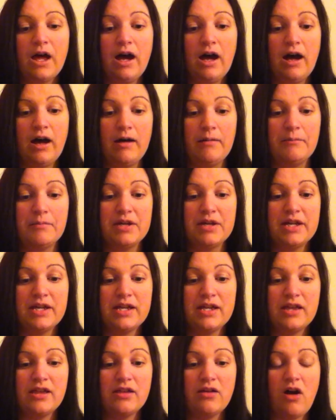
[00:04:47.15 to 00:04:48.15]

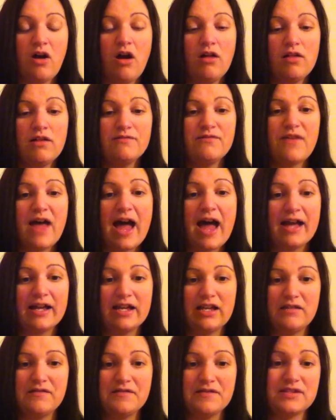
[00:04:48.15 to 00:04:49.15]
All of
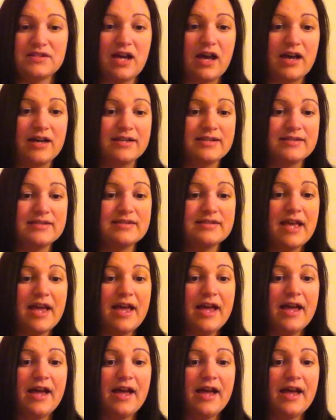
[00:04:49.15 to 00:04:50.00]
that gives us